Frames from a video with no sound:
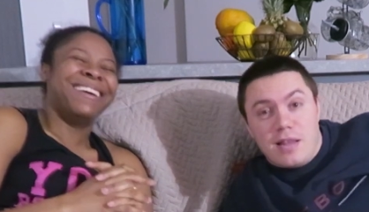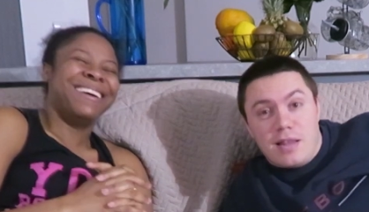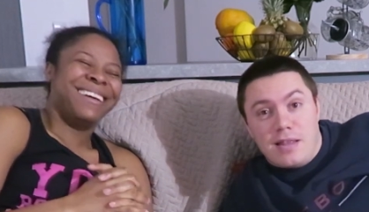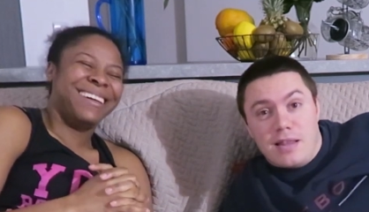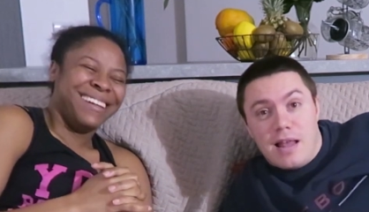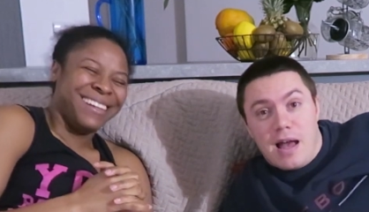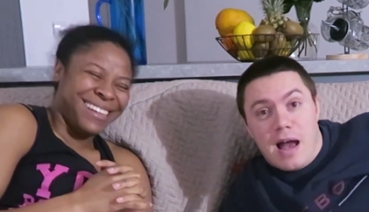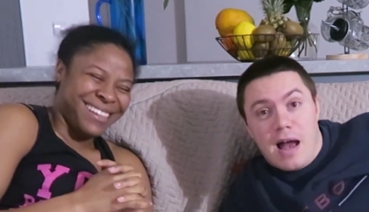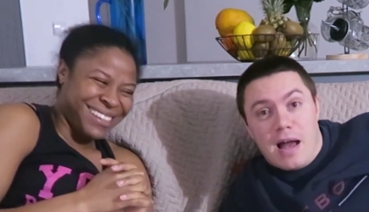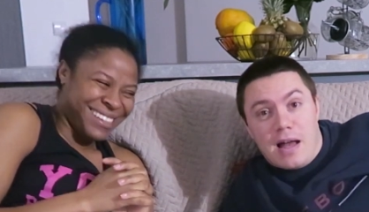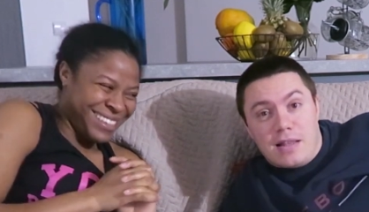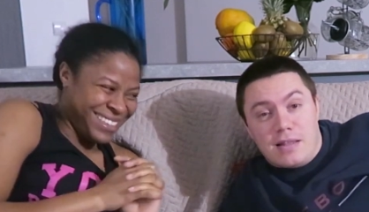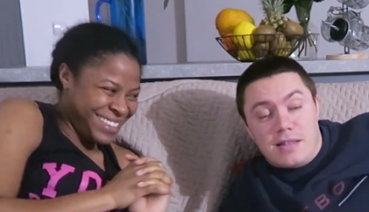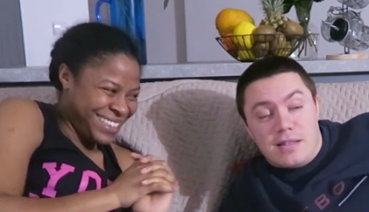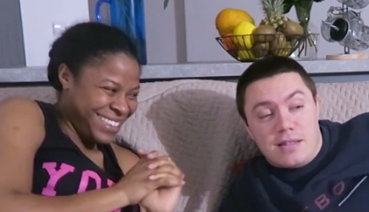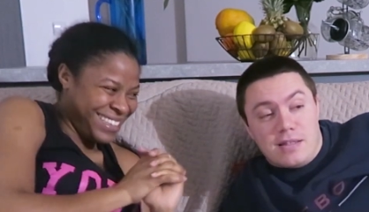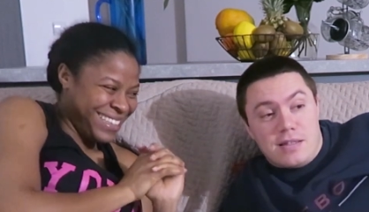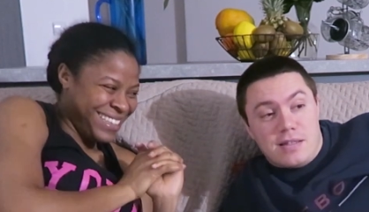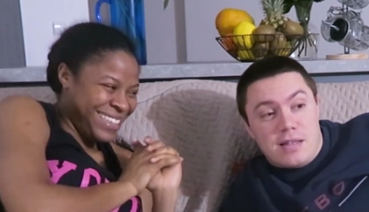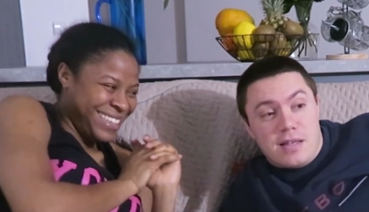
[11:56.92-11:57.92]

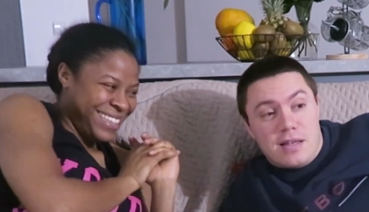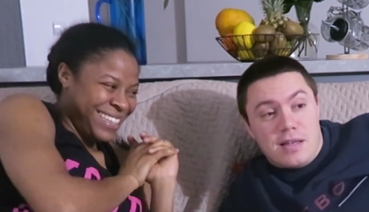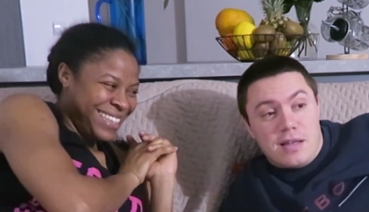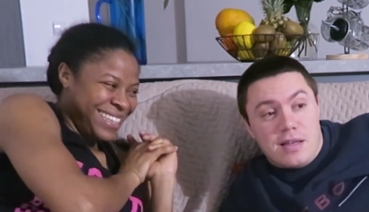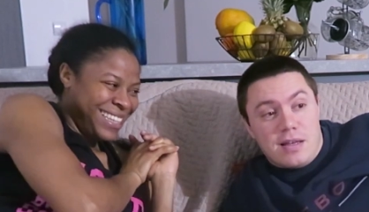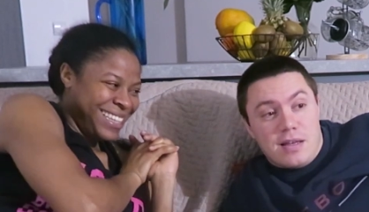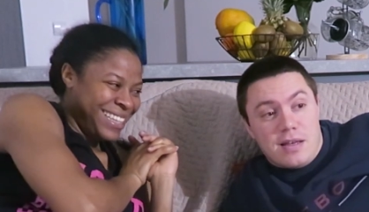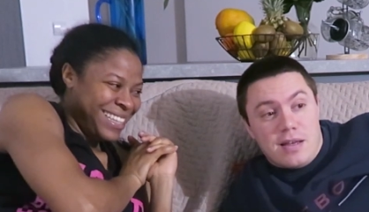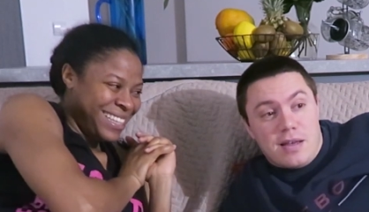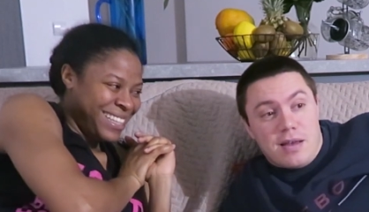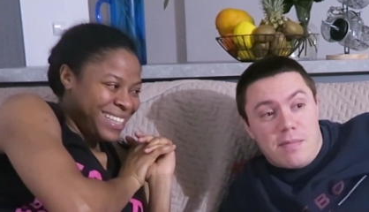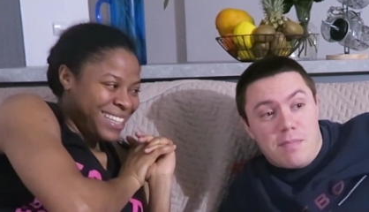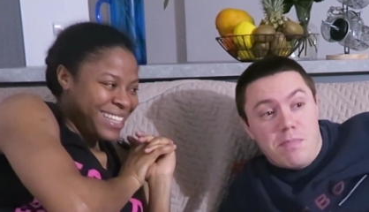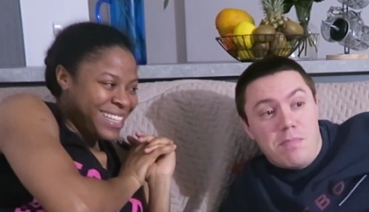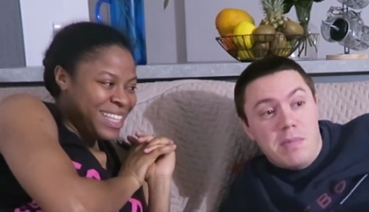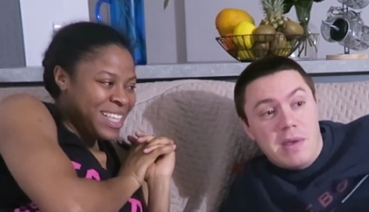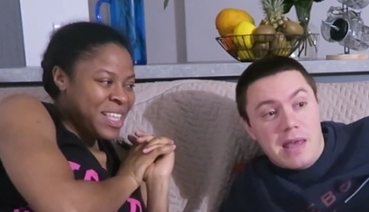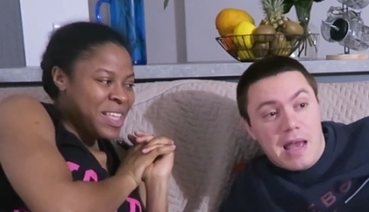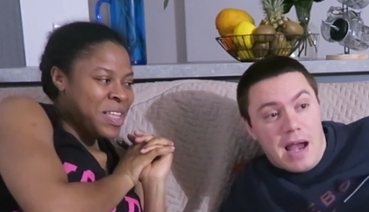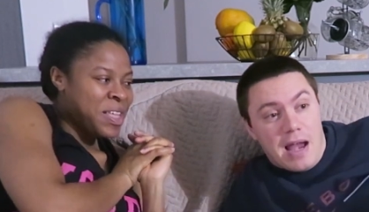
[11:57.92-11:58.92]
Speaker 1: that
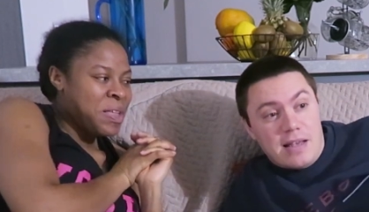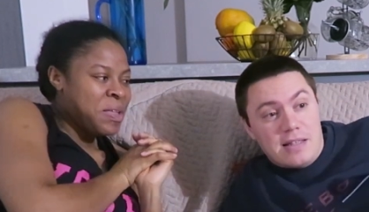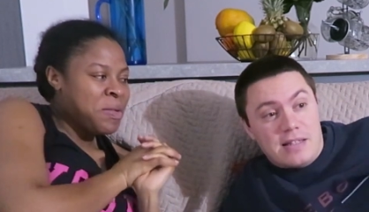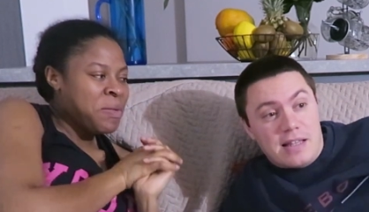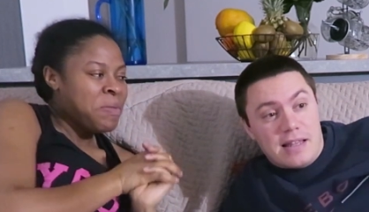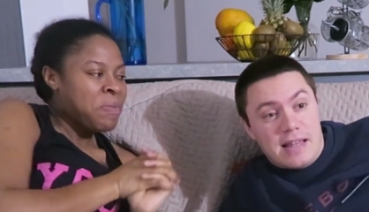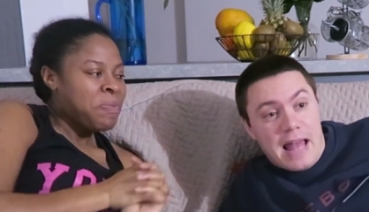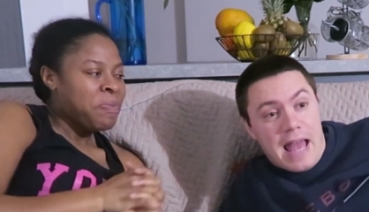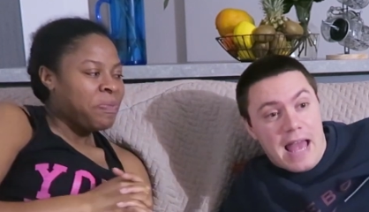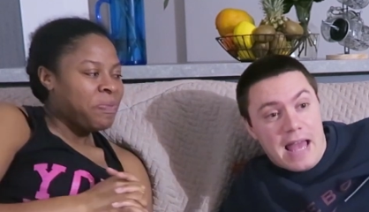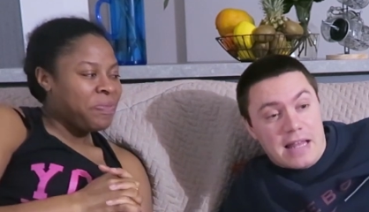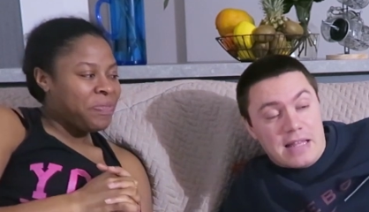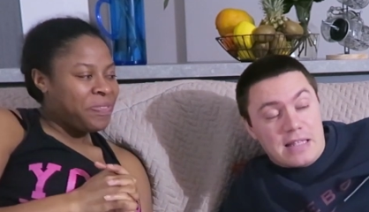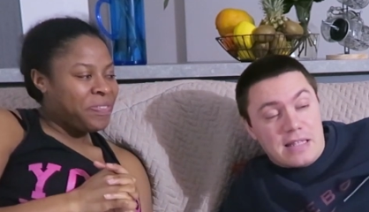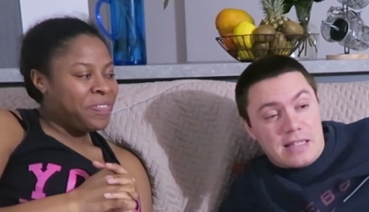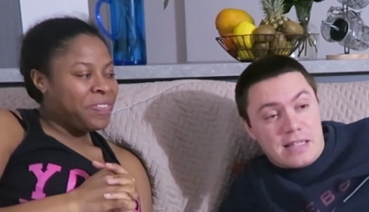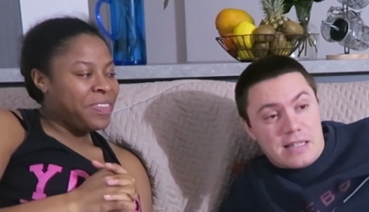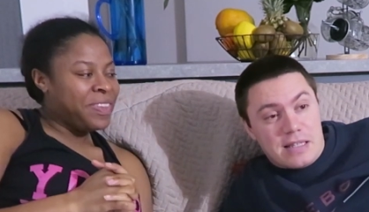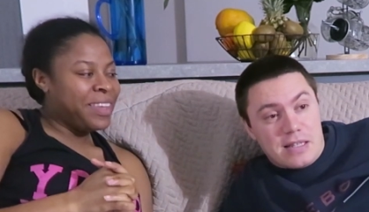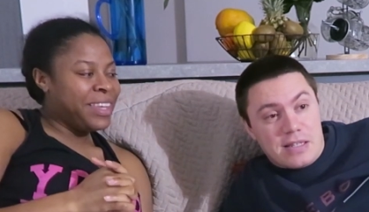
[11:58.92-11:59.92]
mia is a
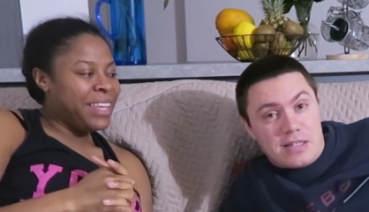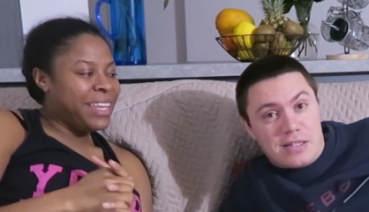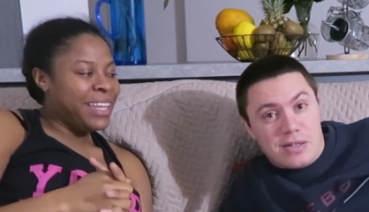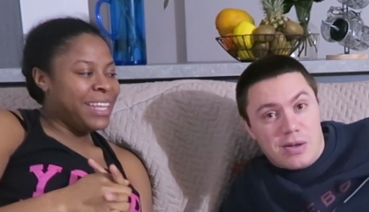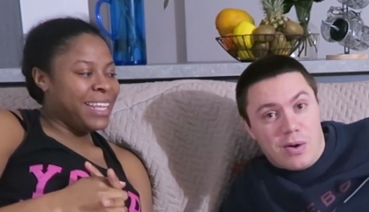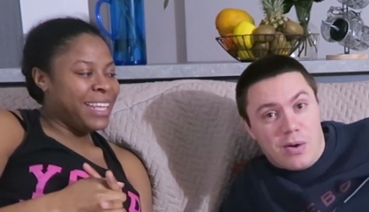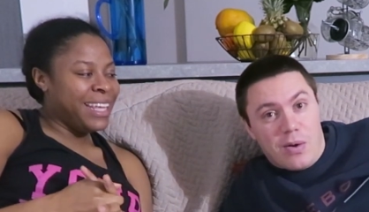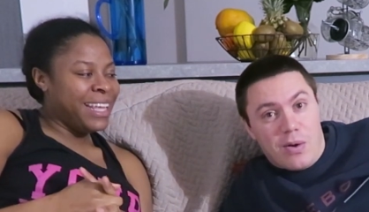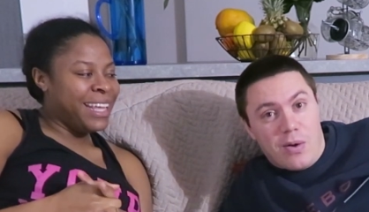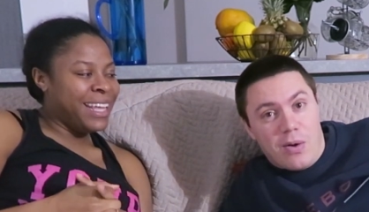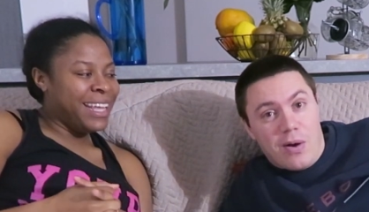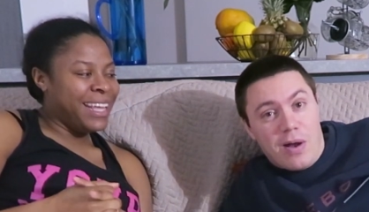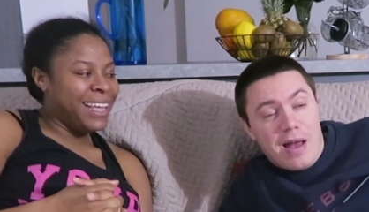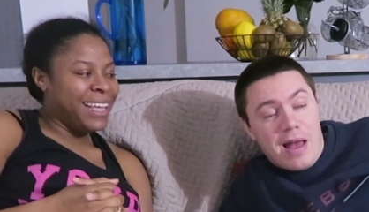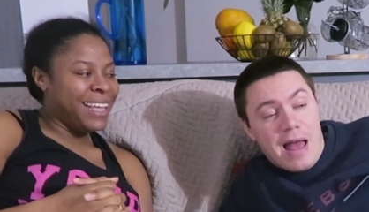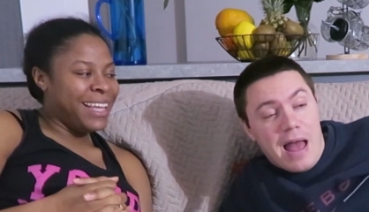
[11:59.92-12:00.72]
dance so